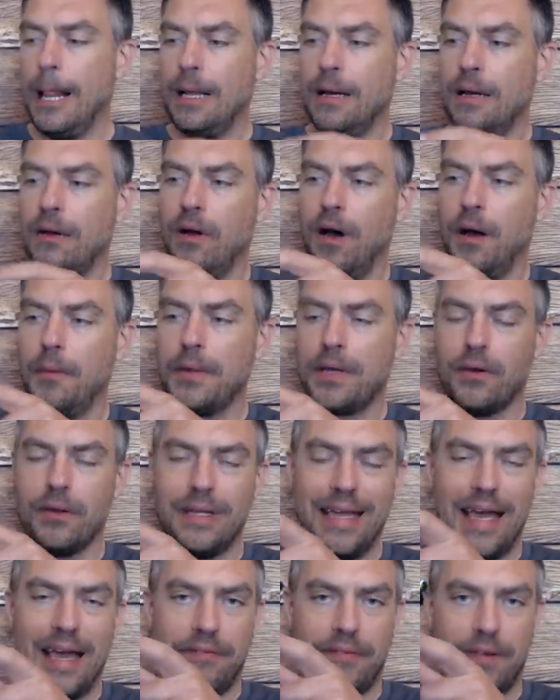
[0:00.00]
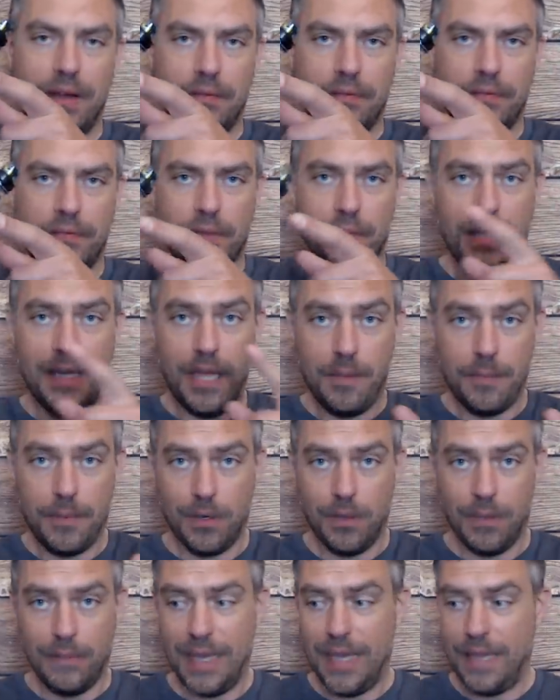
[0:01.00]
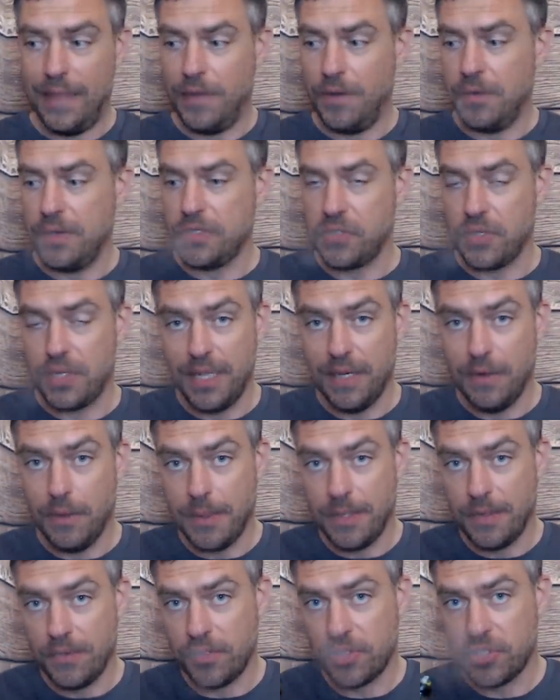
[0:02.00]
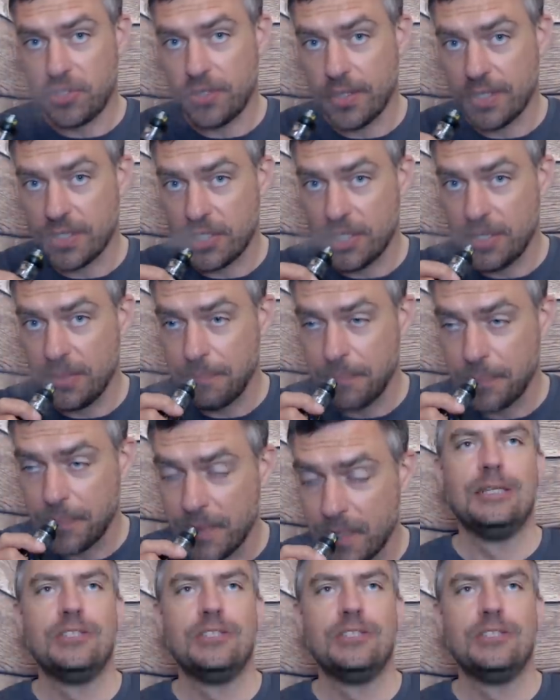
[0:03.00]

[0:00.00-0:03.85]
Right, we've got the airflow fully open on there. There is a little bit of restriction.